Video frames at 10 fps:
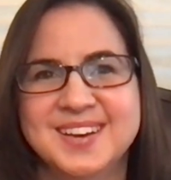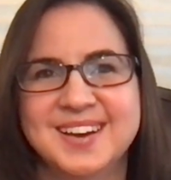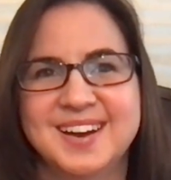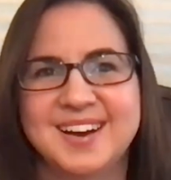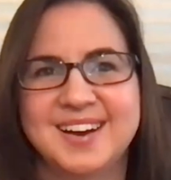
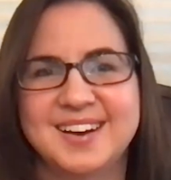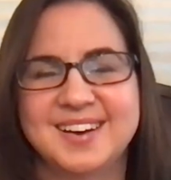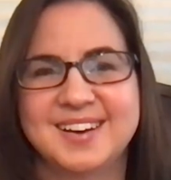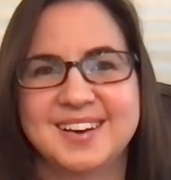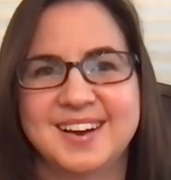
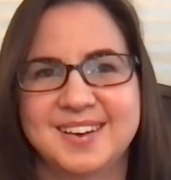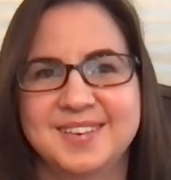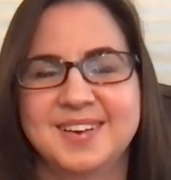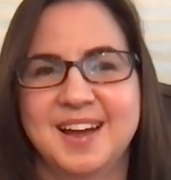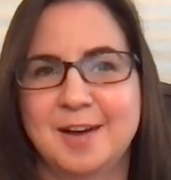I
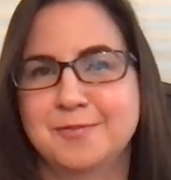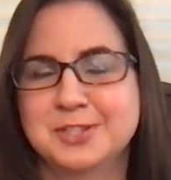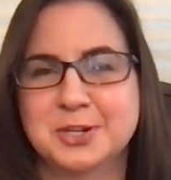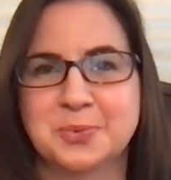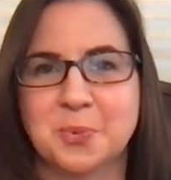have
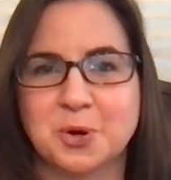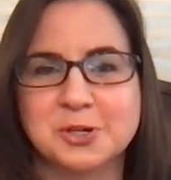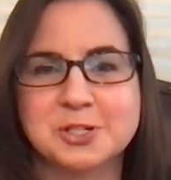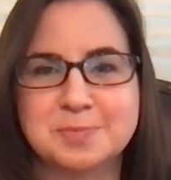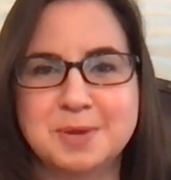certain
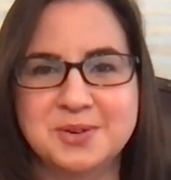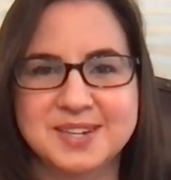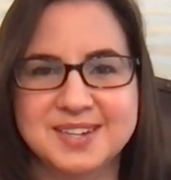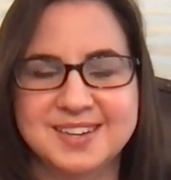words muted,